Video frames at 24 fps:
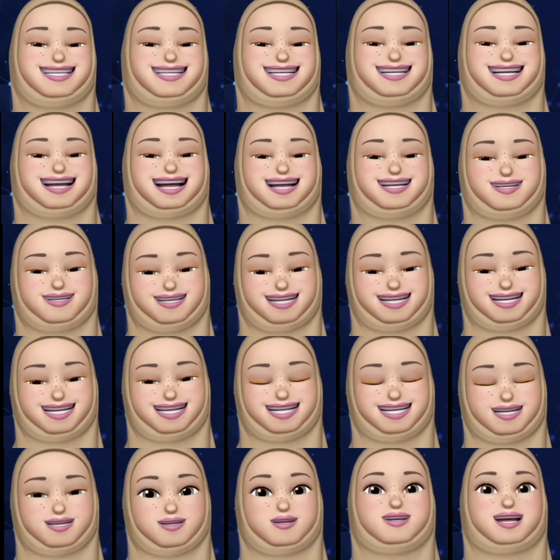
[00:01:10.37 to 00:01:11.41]
What is the
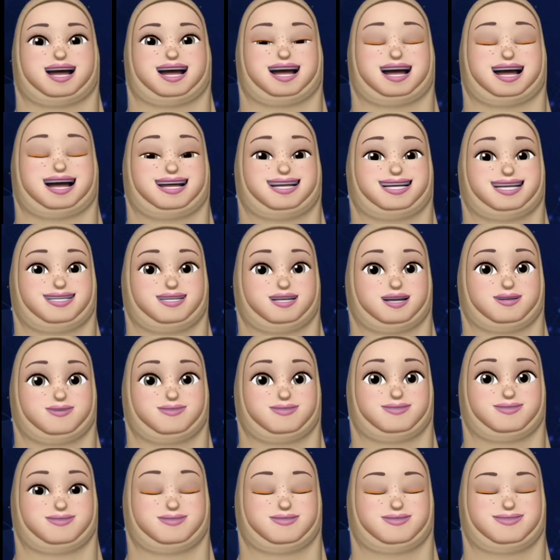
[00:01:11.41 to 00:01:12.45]
definition of a
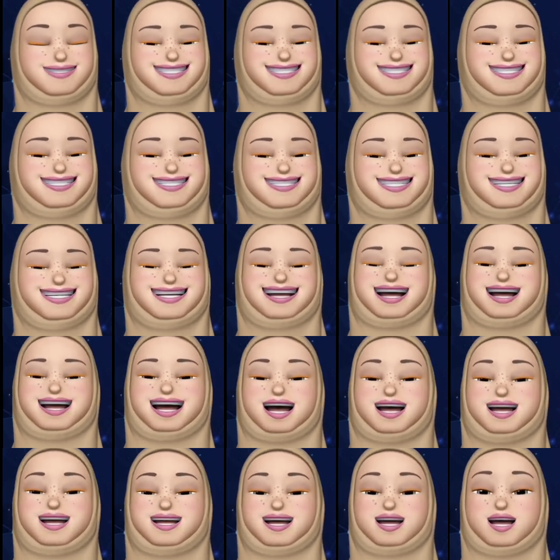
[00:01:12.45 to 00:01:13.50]
directed graph?
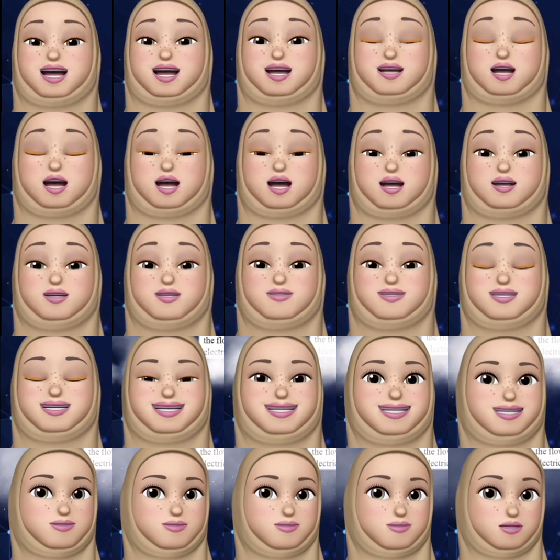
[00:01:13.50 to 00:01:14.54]
Actually, a directed
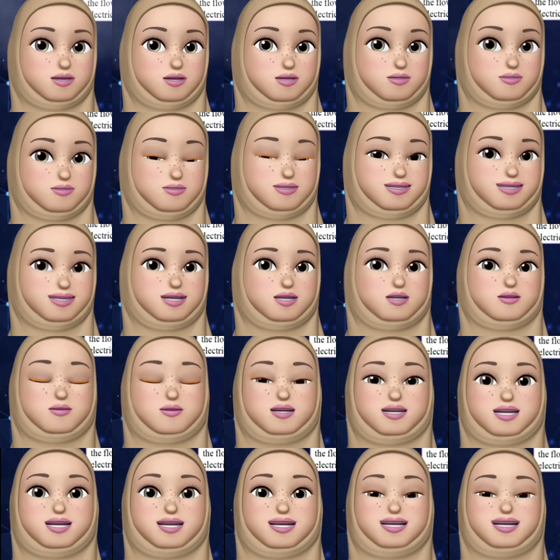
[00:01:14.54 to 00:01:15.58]
graph is a graph
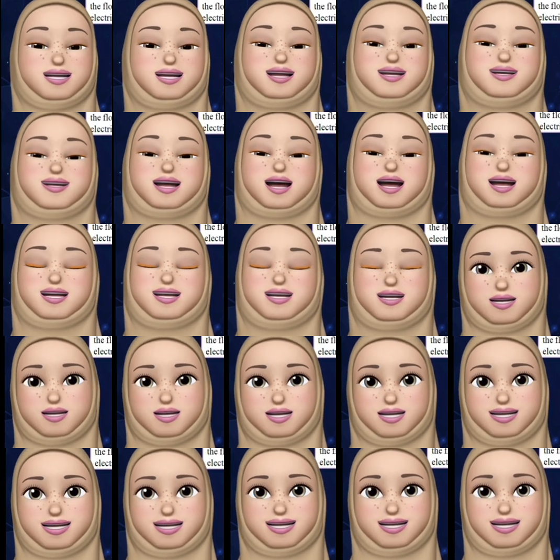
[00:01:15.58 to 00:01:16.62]
in which a
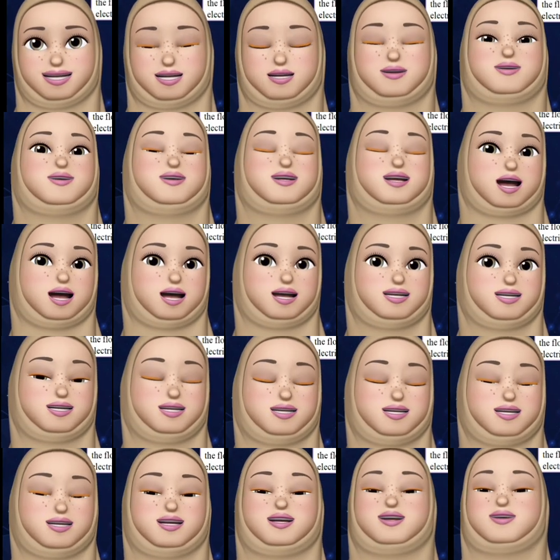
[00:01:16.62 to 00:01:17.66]
direction is
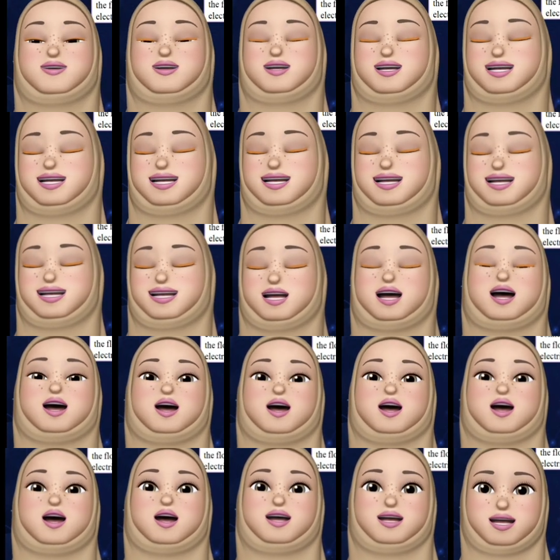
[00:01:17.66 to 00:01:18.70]
assigned to the
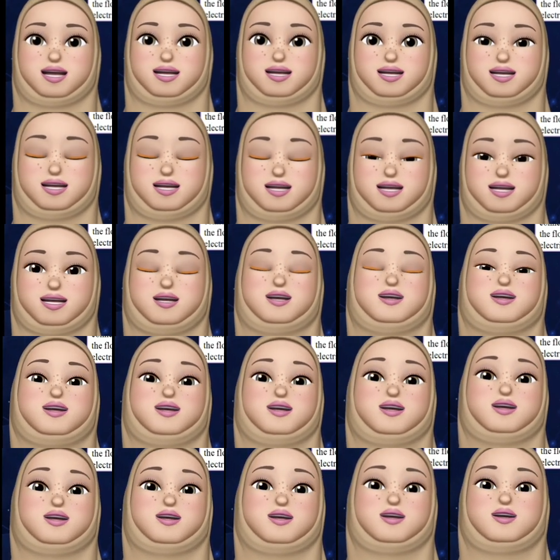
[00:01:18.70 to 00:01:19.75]
edge
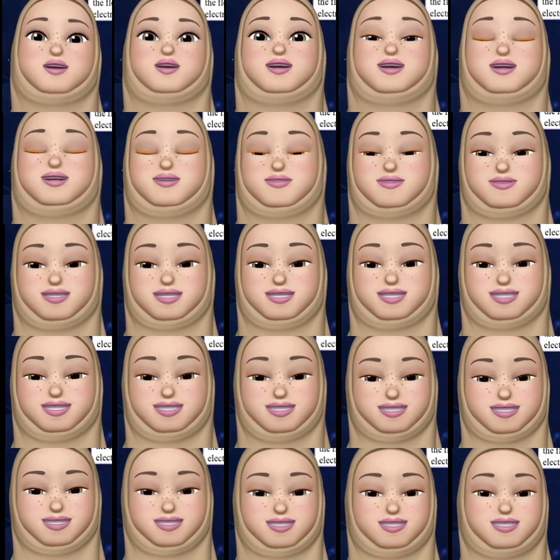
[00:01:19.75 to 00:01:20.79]
connecting two
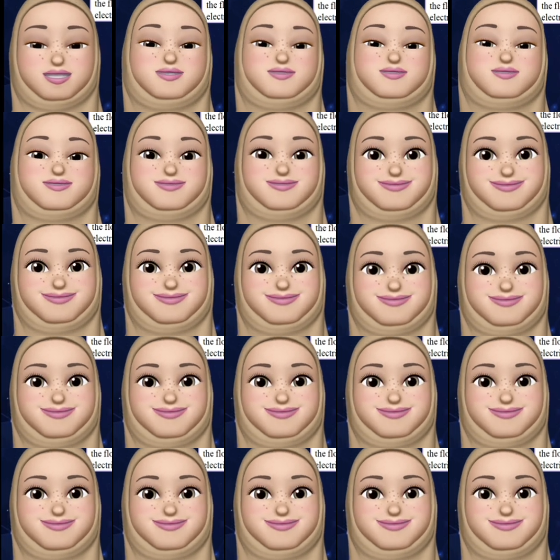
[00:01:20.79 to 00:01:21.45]
vertices.